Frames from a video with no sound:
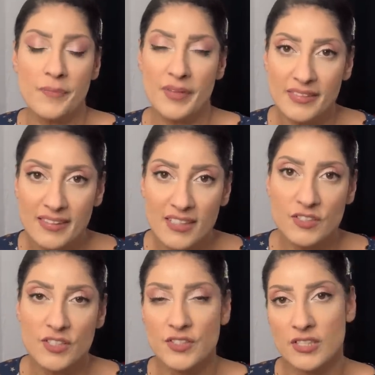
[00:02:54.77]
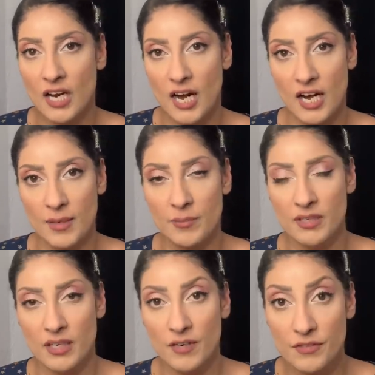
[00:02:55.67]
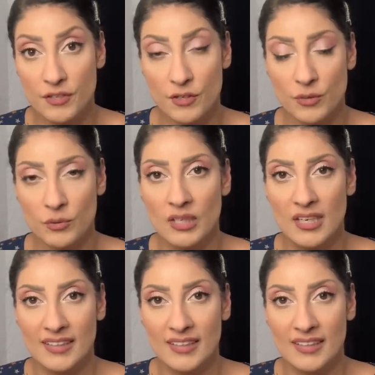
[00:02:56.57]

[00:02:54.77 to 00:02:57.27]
that this is a time of you